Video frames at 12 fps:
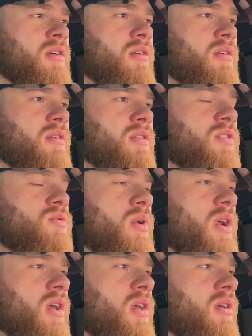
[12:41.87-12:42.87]
That's what
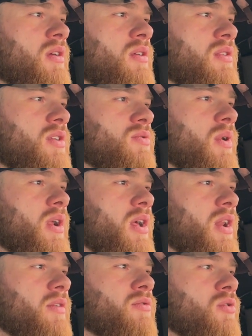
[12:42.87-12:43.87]
I
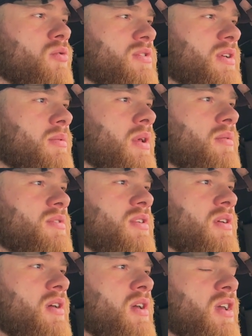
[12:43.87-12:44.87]
love to do sometimes.
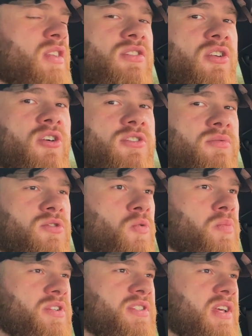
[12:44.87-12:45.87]
It's an awesome
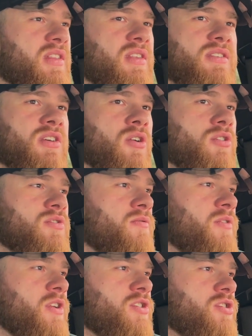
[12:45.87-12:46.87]
superset. It's an awesome
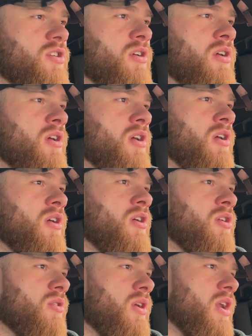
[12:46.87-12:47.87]
finisher.
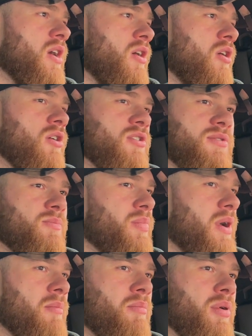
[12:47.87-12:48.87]
You get an awesome
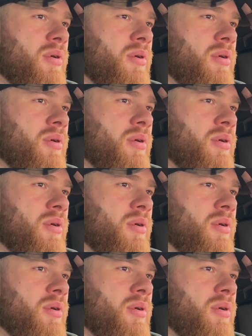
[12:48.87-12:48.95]
pump.